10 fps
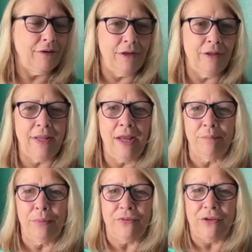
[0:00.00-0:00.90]
in
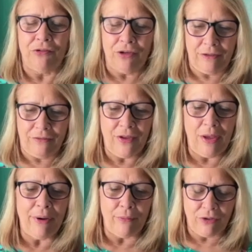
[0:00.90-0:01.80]
that position?
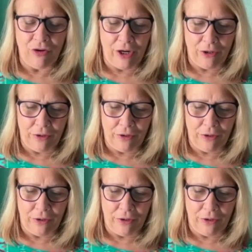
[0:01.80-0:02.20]
Semi-retired.